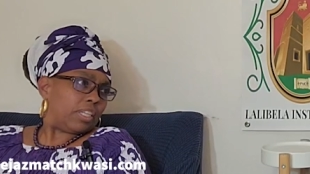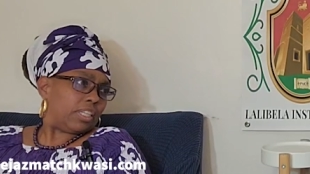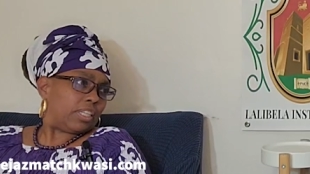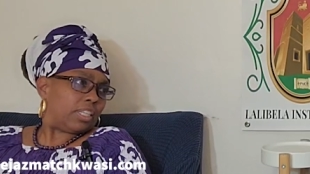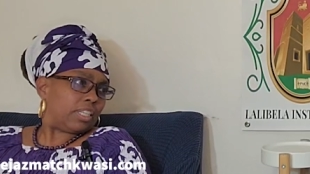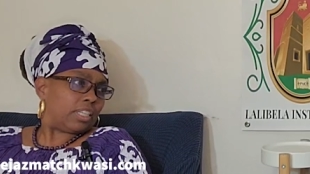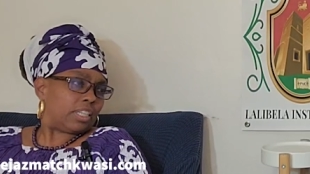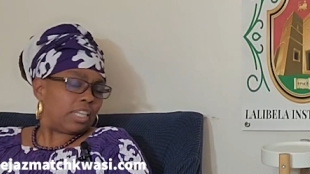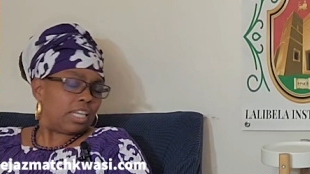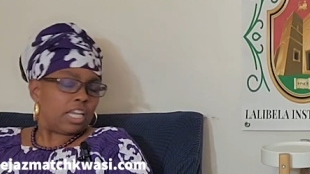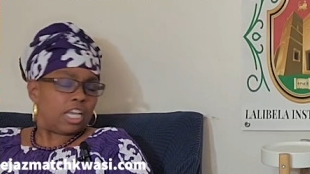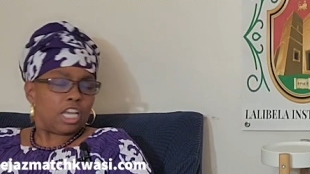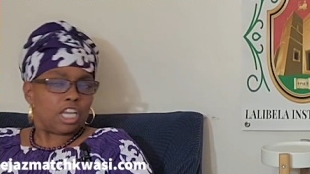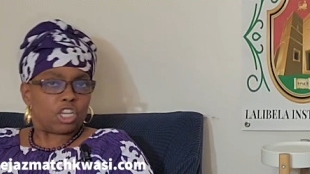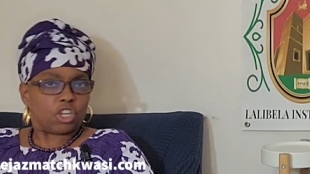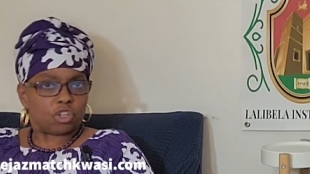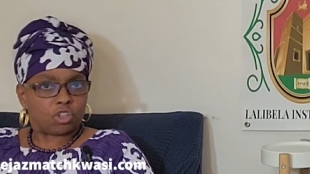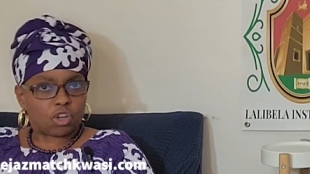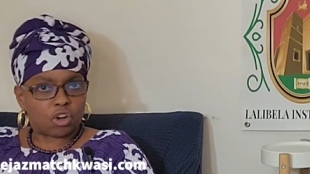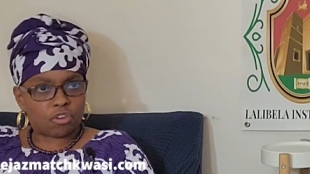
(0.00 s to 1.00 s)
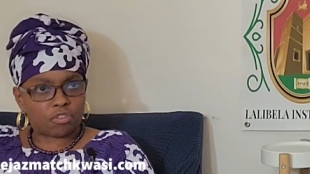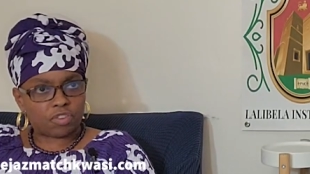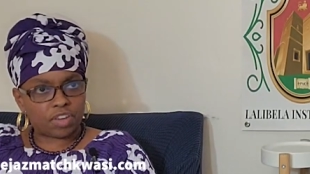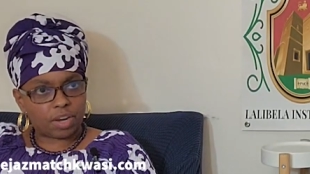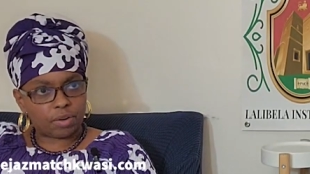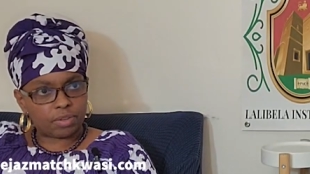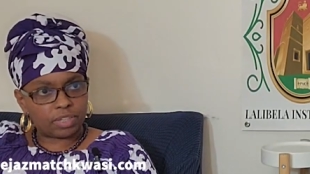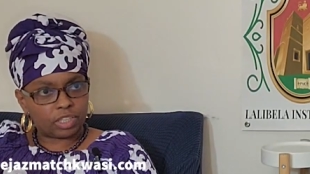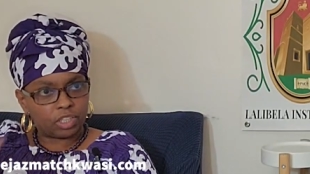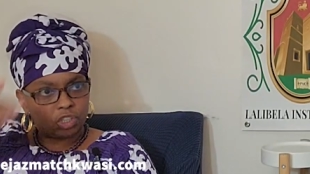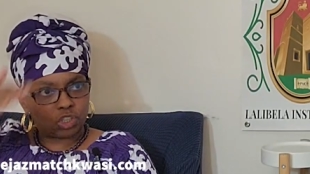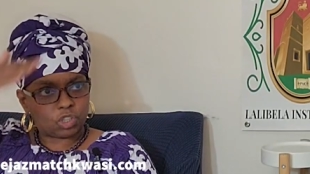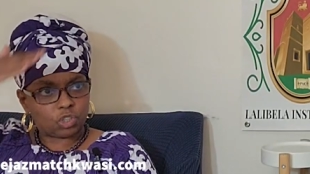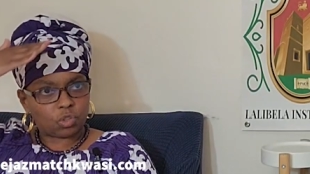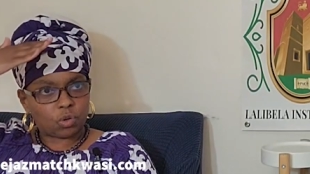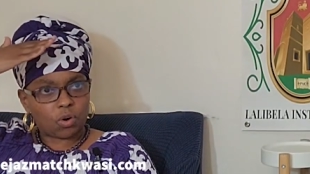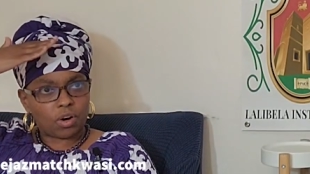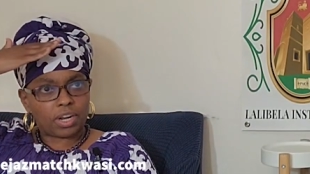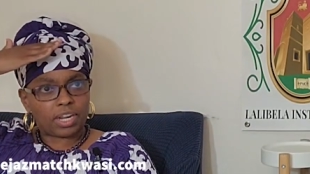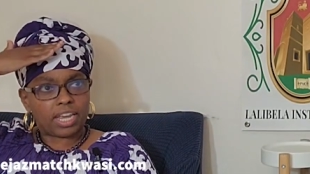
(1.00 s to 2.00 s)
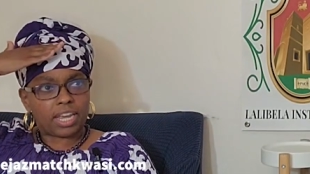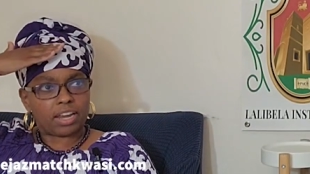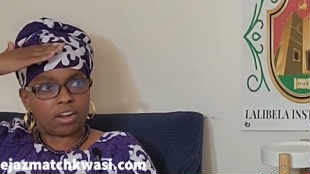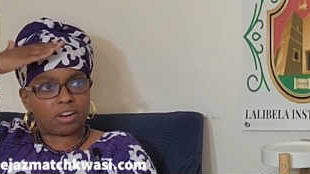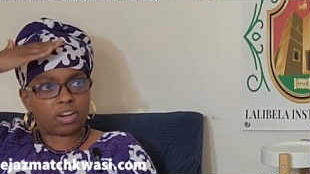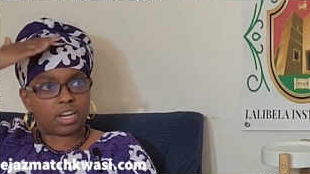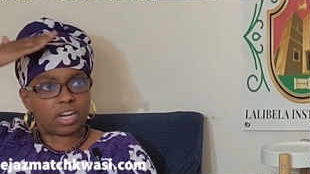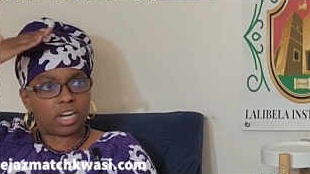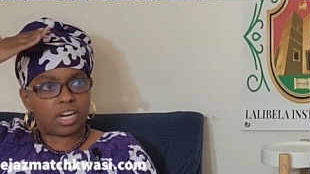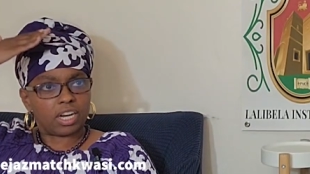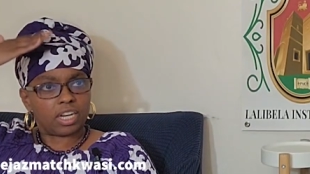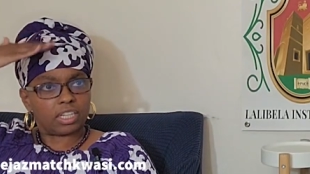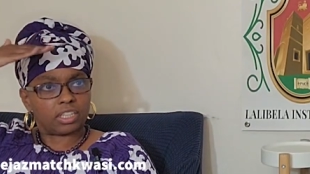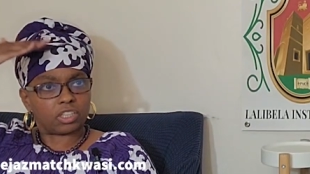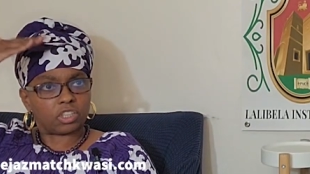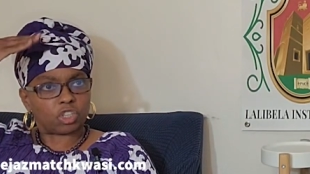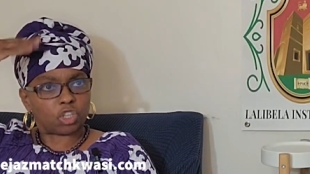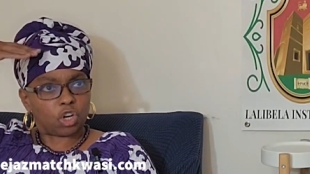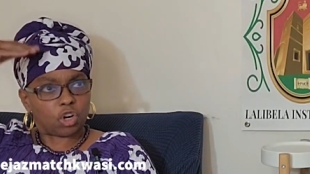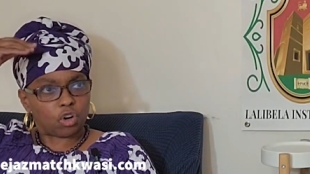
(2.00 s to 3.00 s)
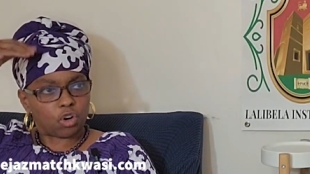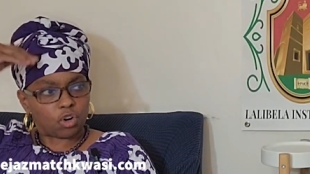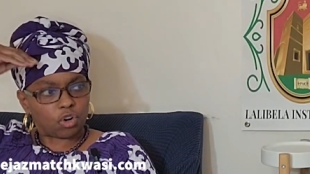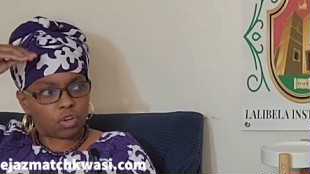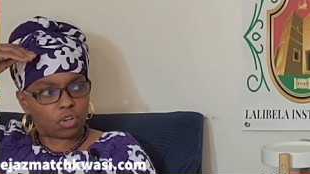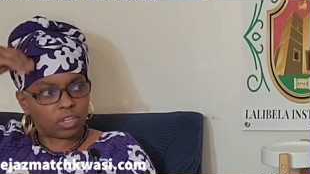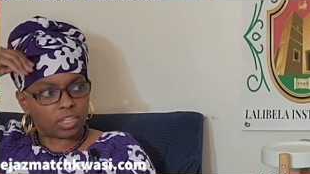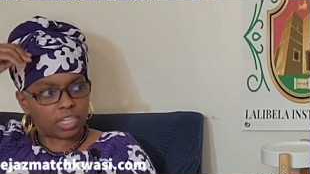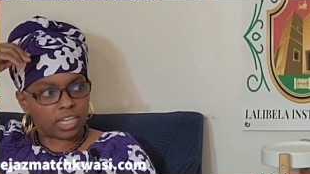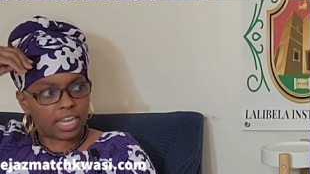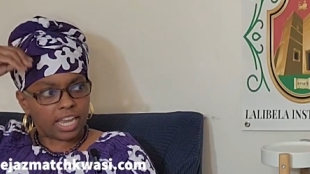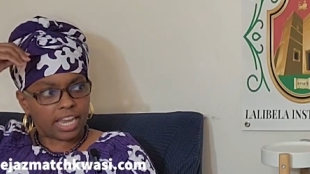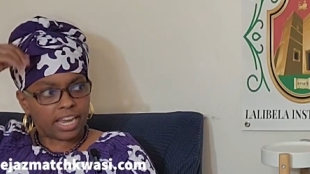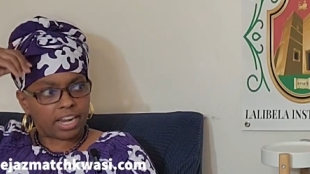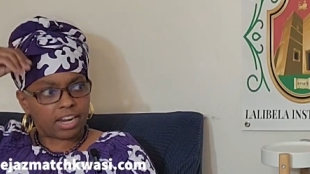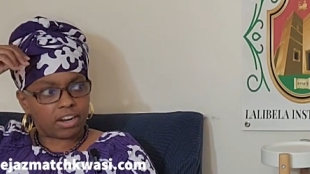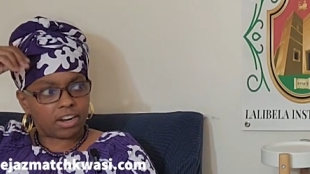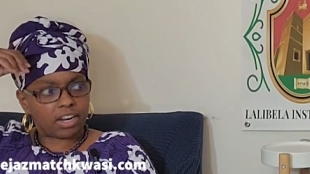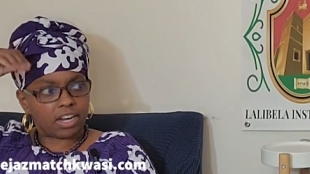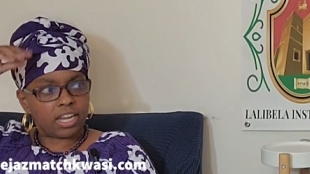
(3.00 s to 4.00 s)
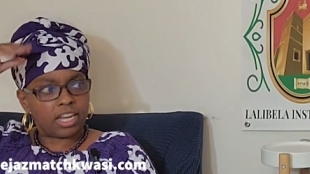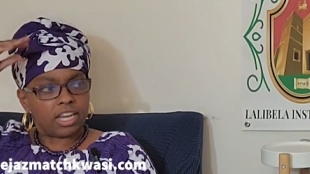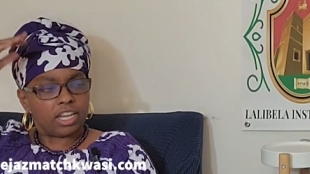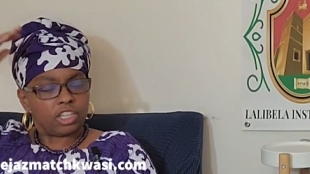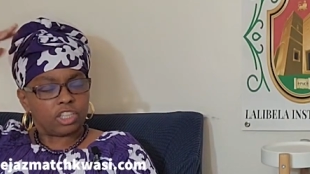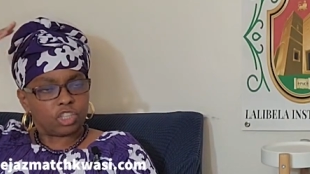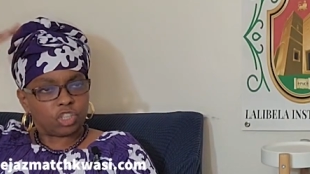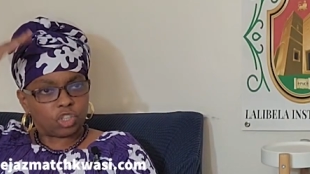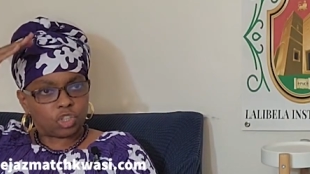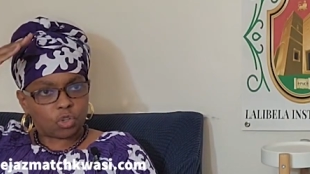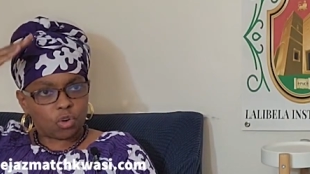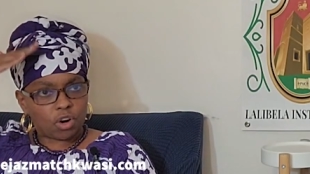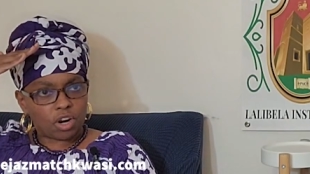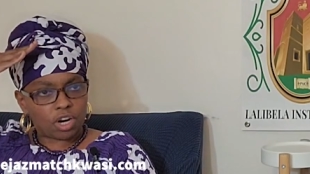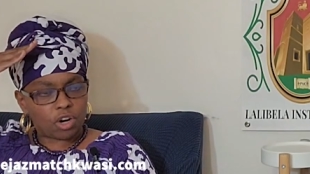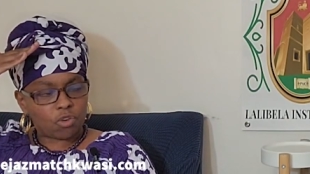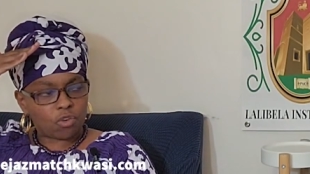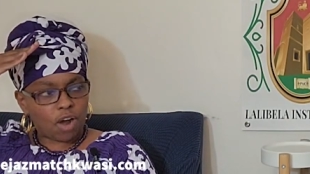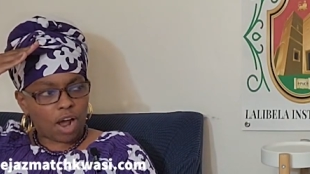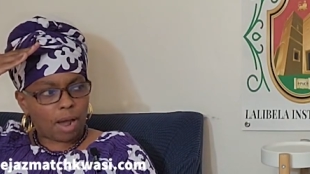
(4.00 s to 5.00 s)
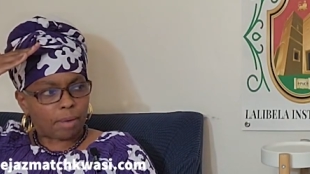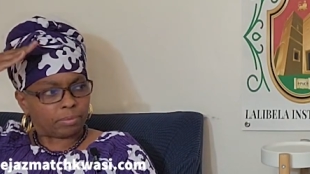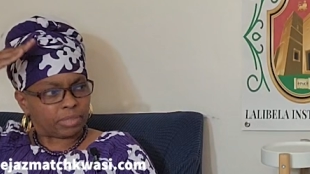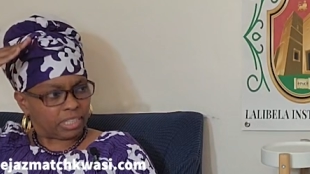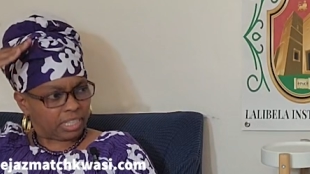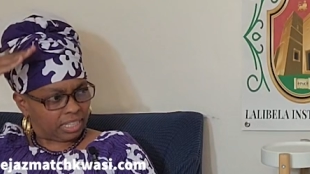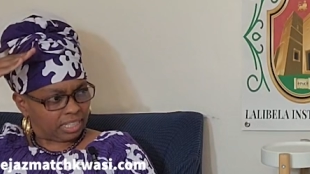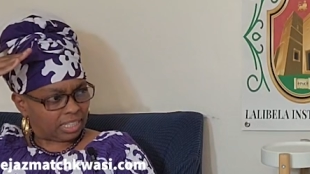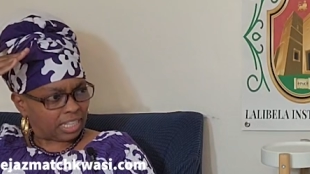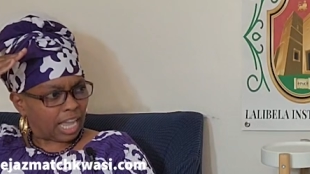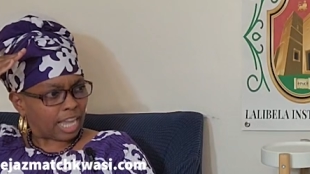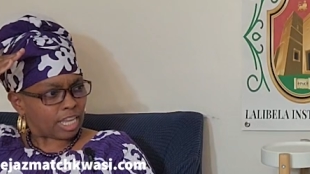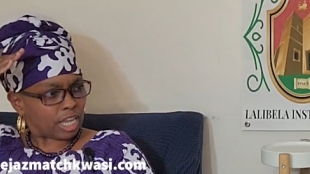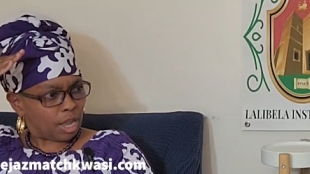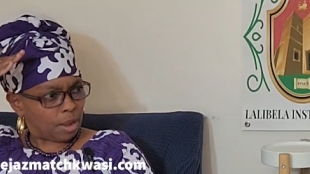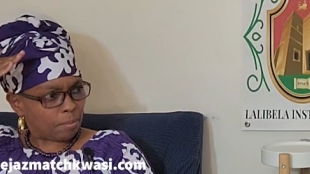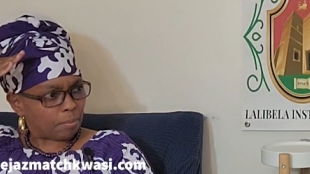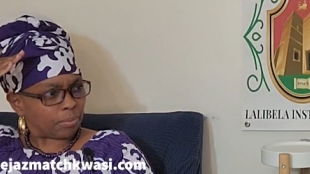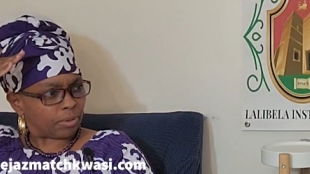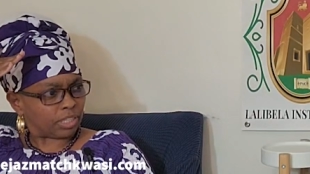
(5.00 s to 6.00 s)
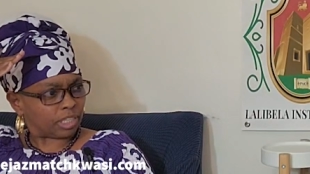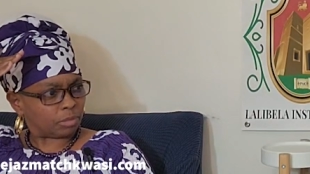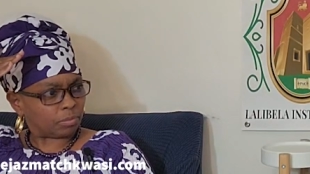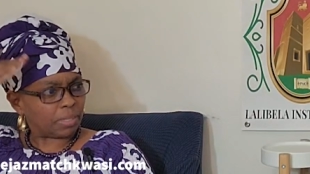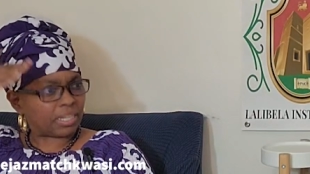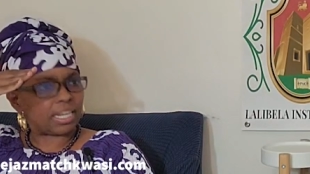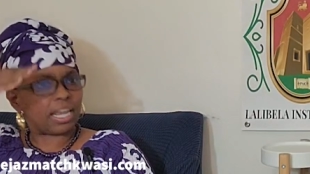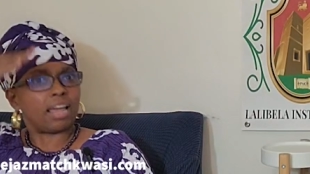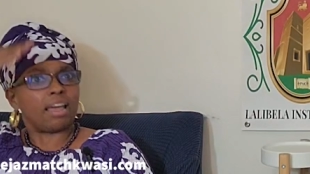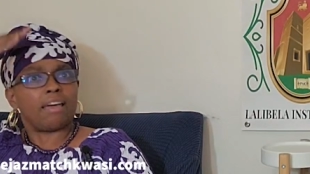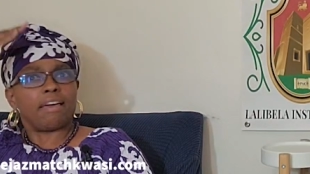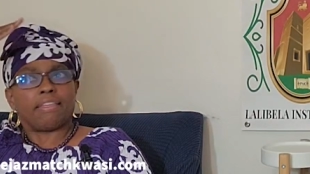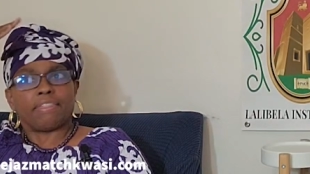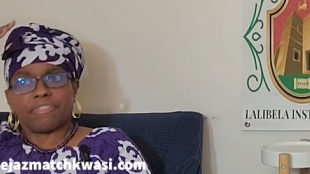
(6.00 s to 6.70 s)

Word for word: Mm-hmm you know, very short haircuts, curly hair, mm short crop, just like Empress Menen.